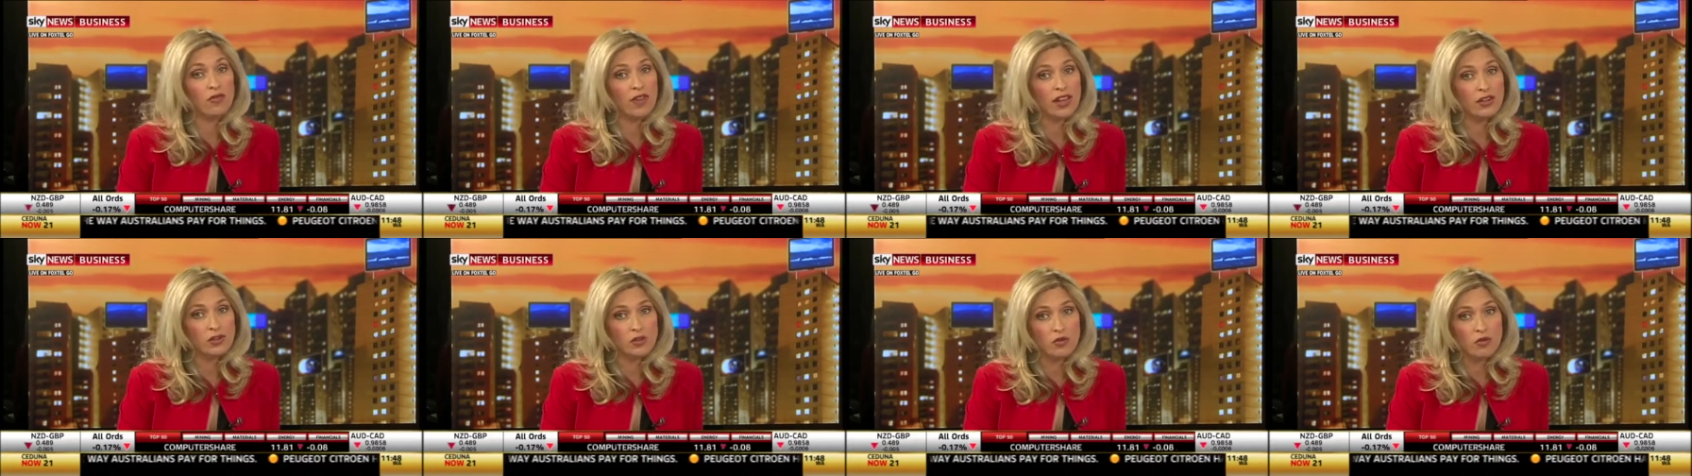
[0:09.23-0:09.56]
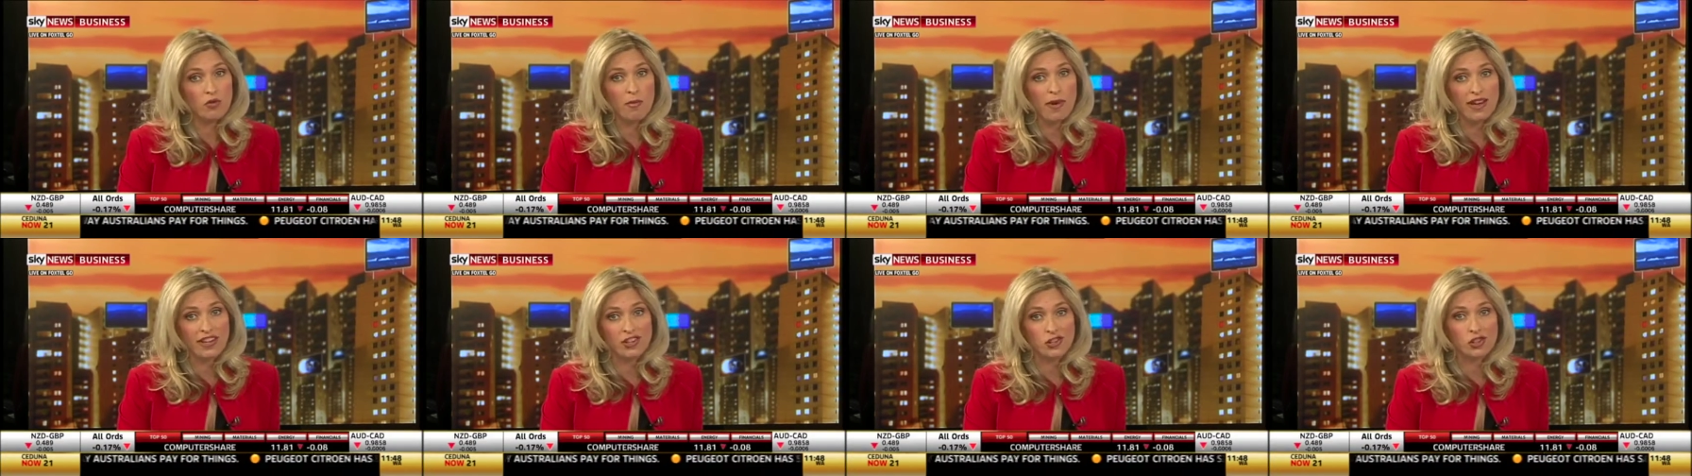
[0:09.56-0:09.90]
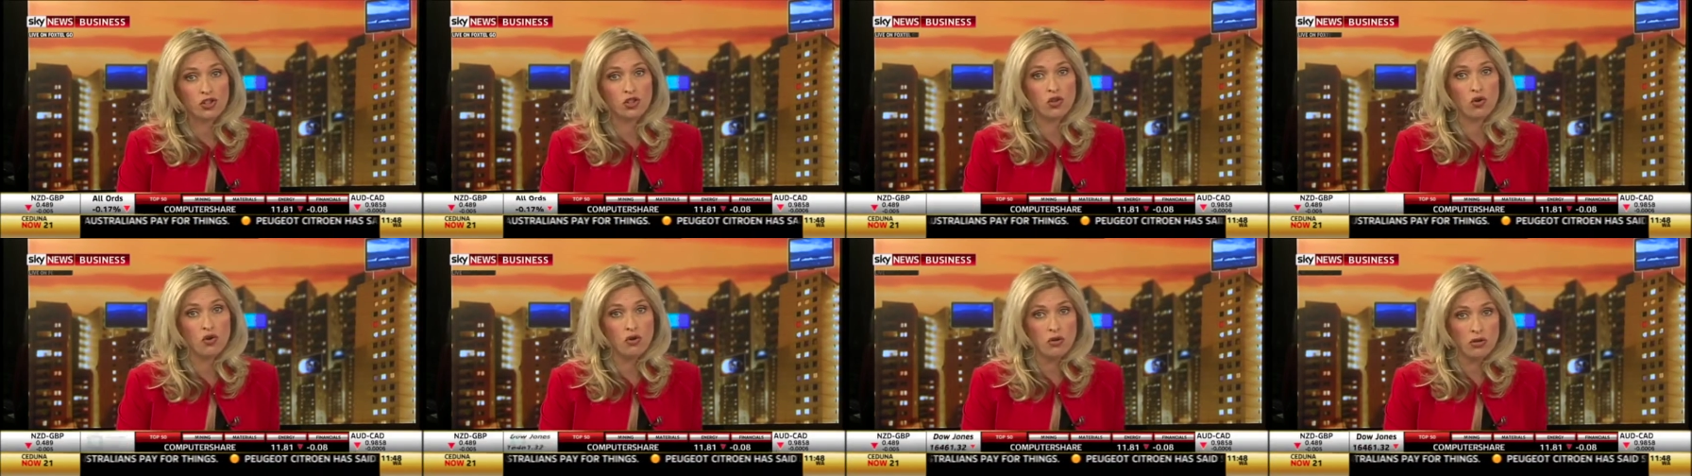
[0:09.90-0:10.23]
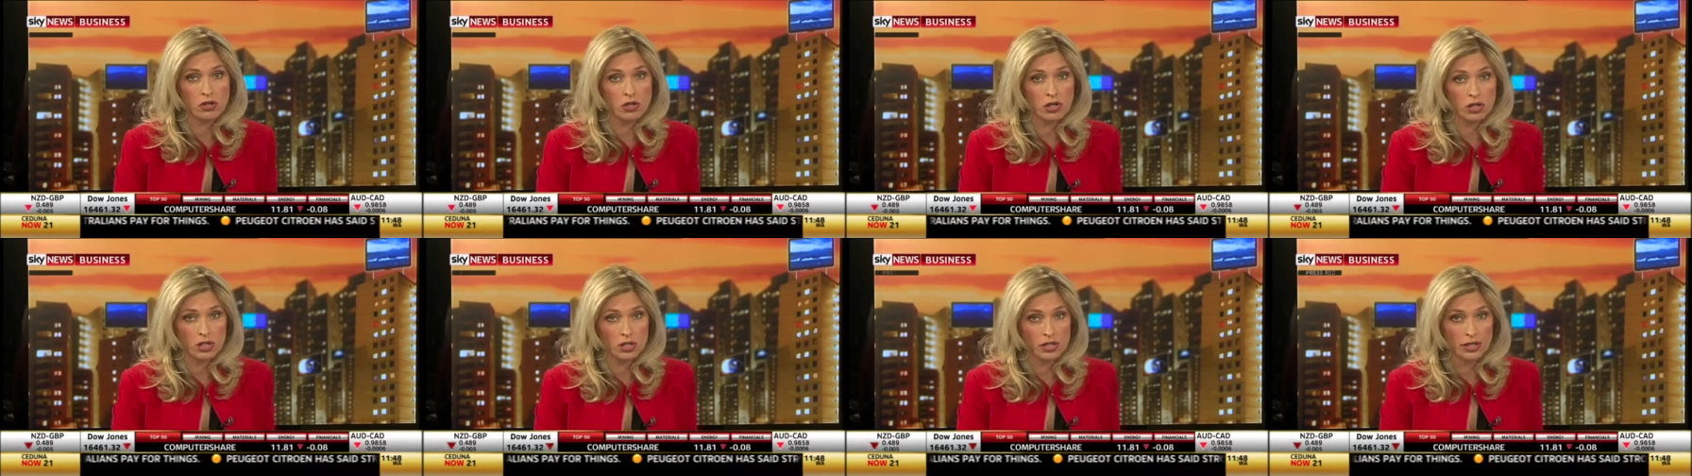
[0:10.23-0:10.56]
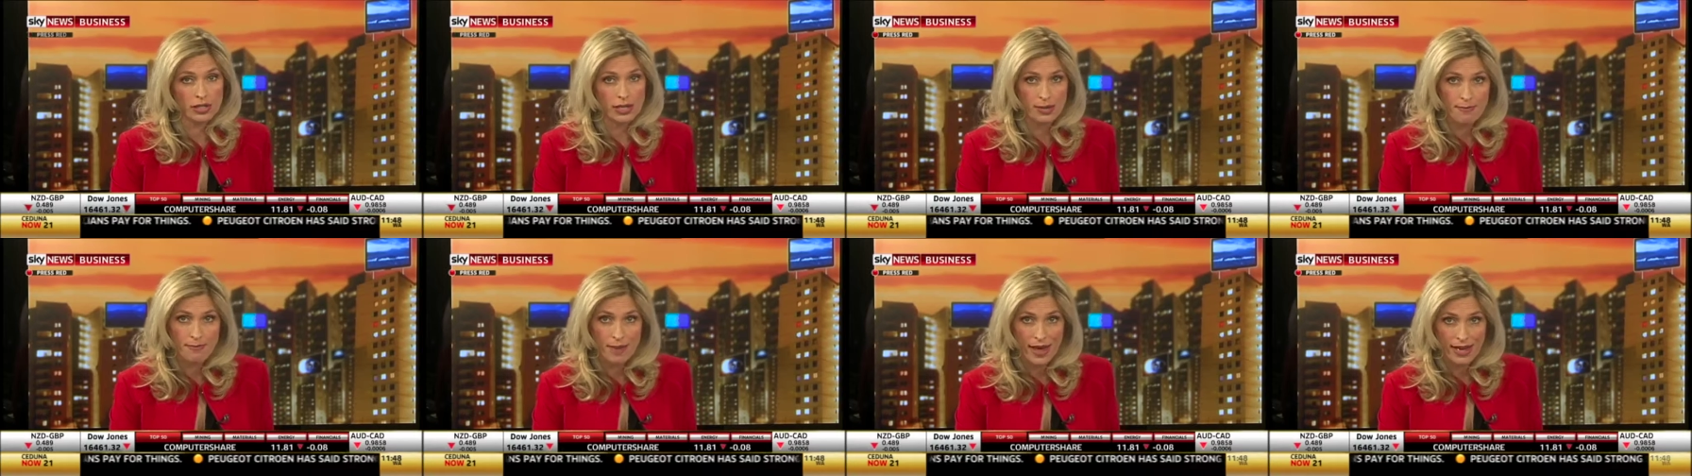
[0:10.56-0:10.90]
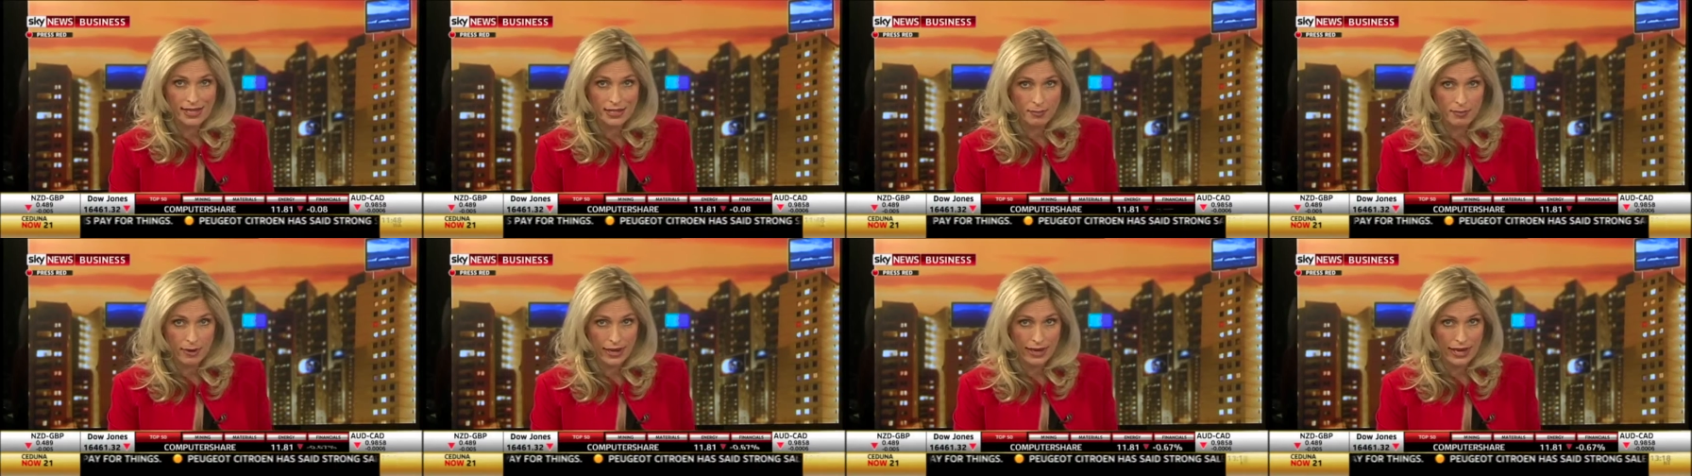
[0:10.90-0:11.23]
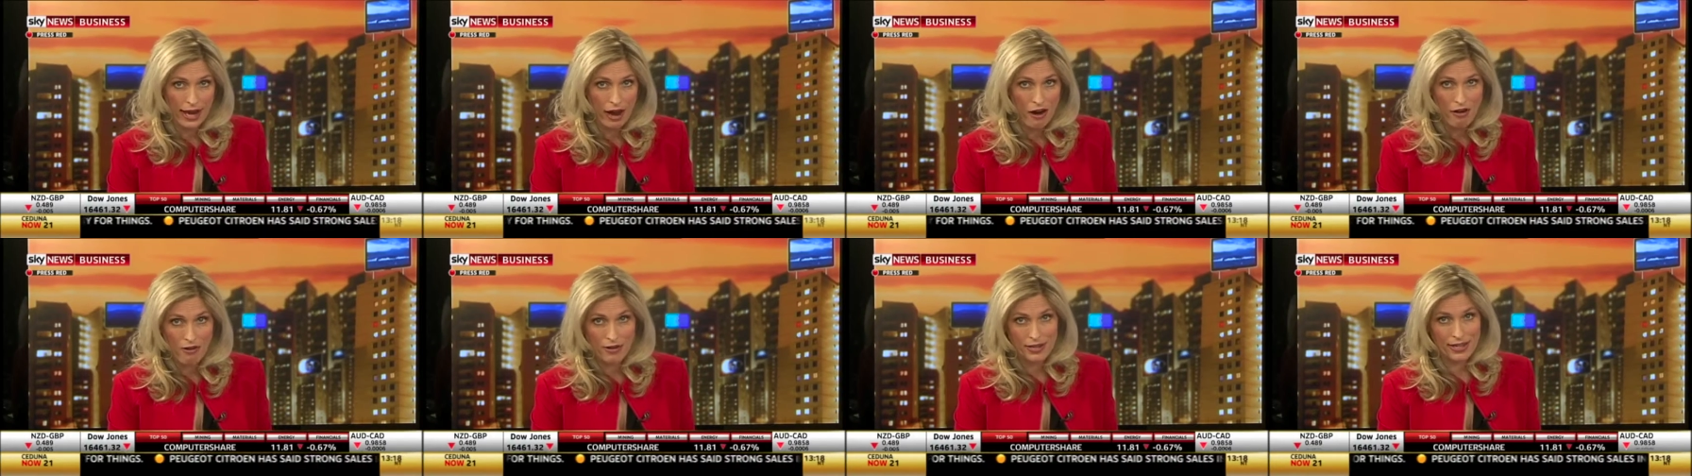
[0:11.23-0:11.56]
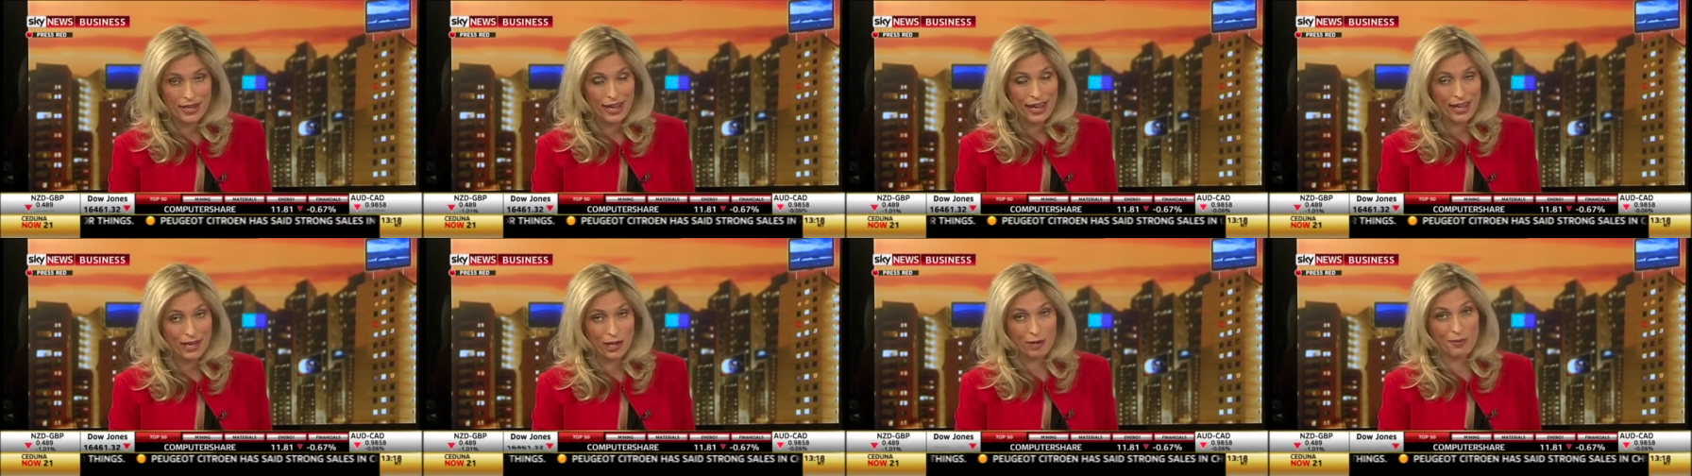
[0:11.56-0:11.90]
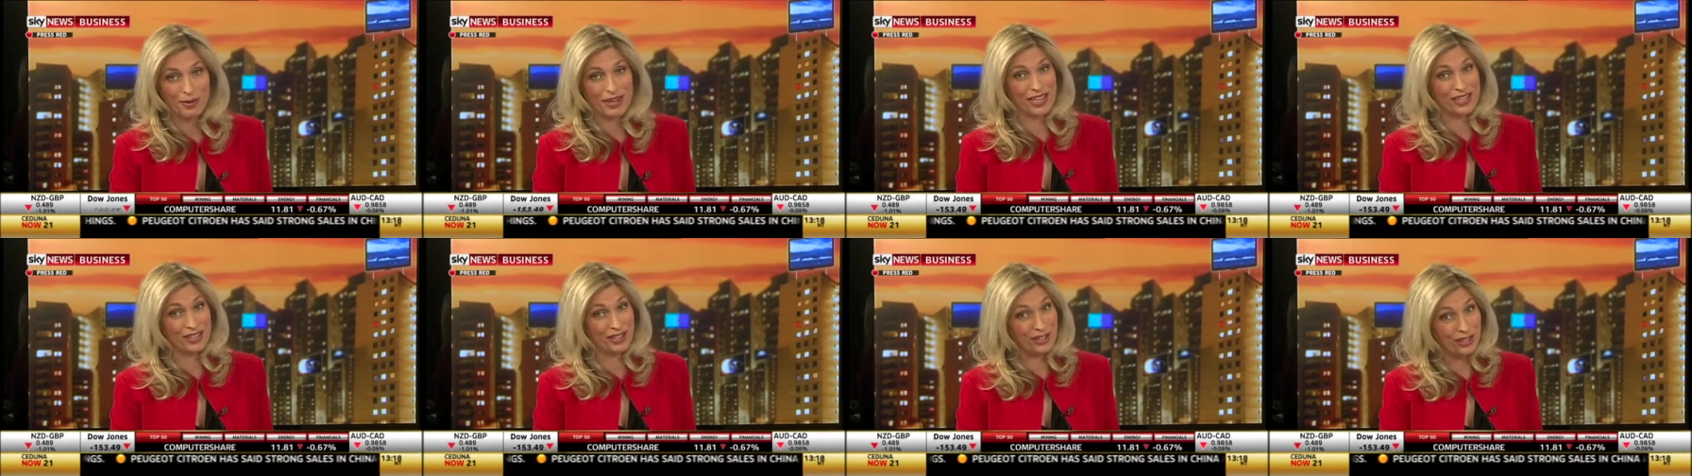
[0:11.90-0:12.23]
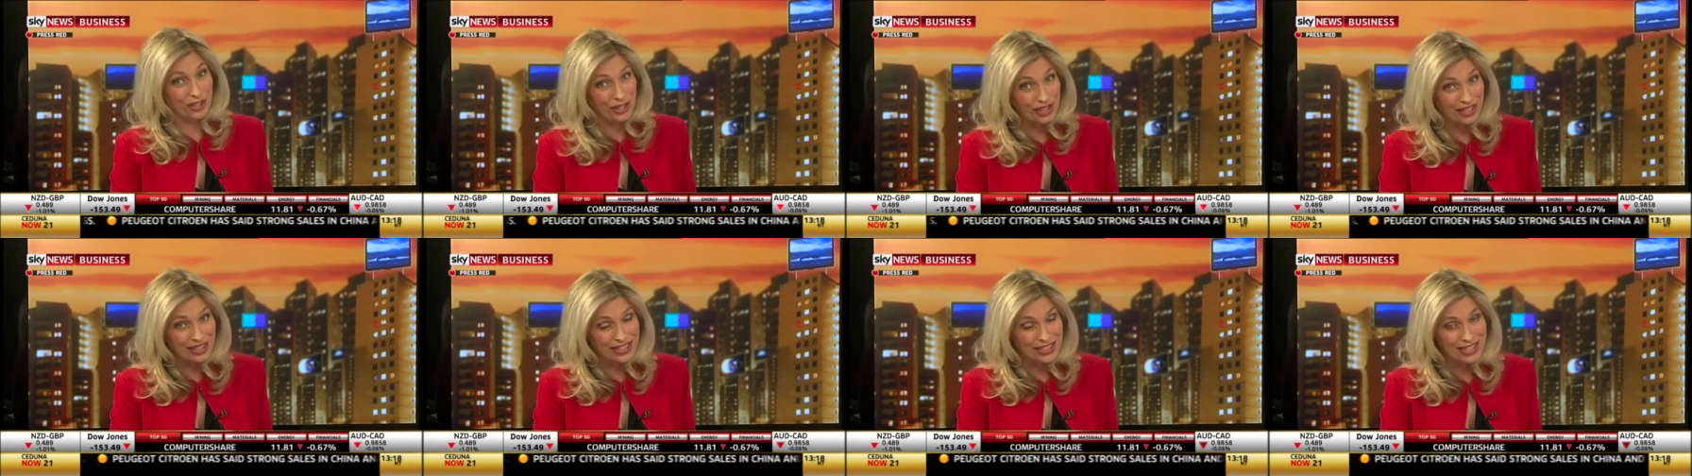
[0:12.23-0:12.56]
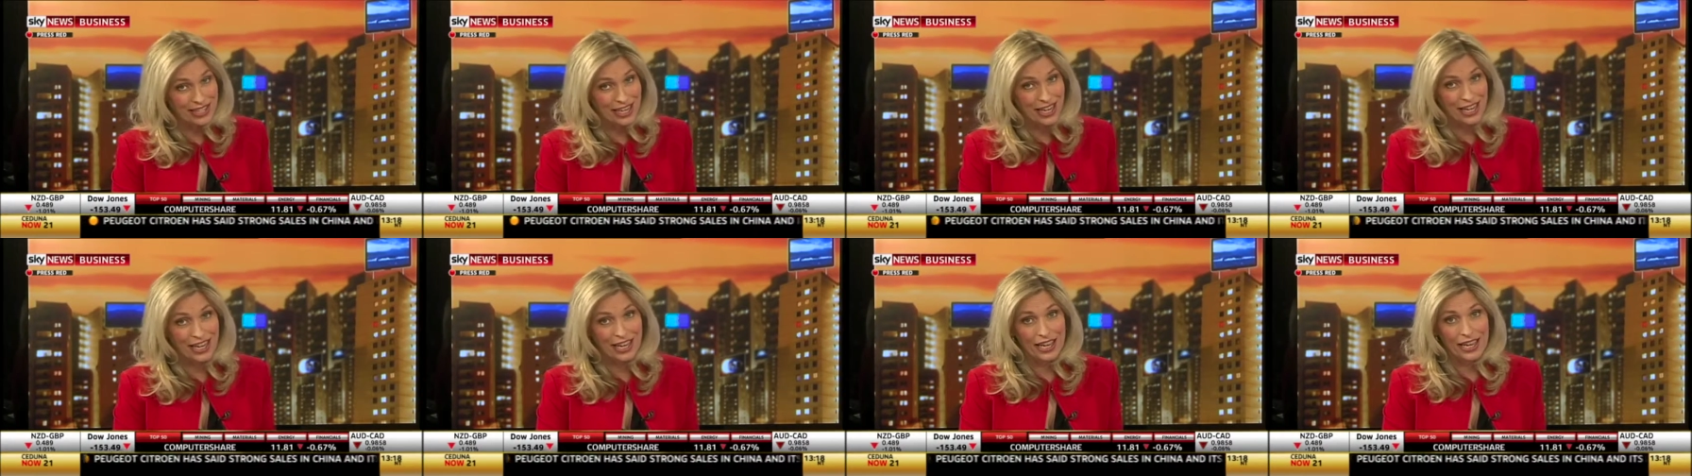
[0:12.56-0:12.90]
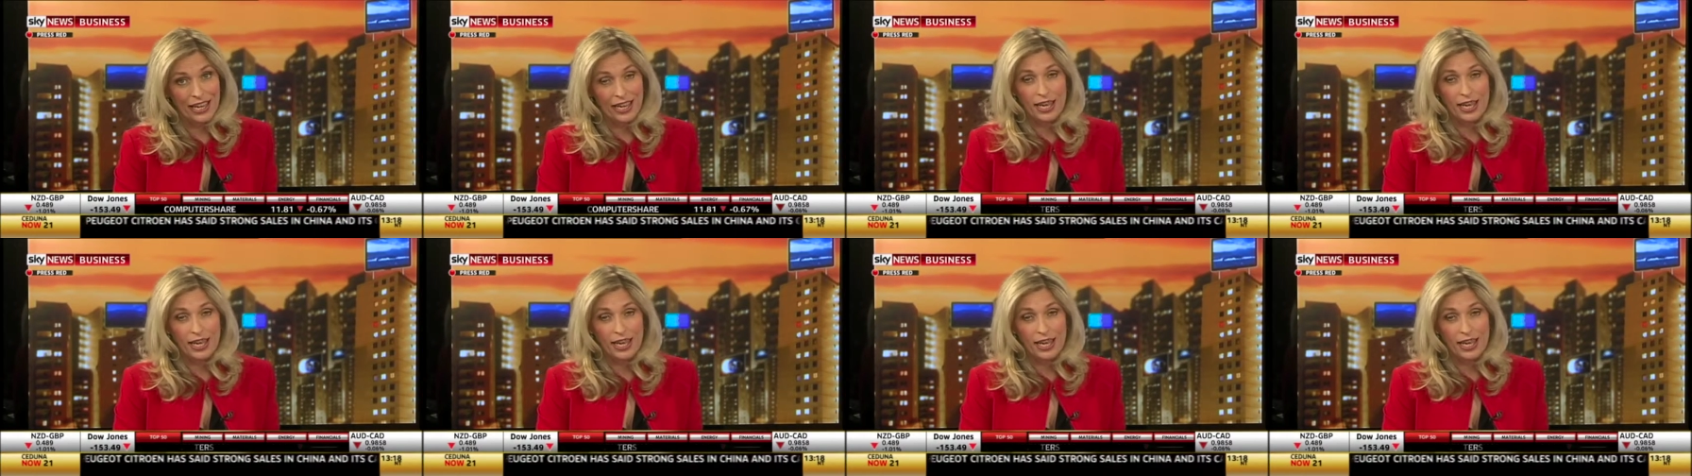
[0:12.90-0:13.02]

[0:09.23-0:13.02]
they do remain short and impacted by current economic uncertainty.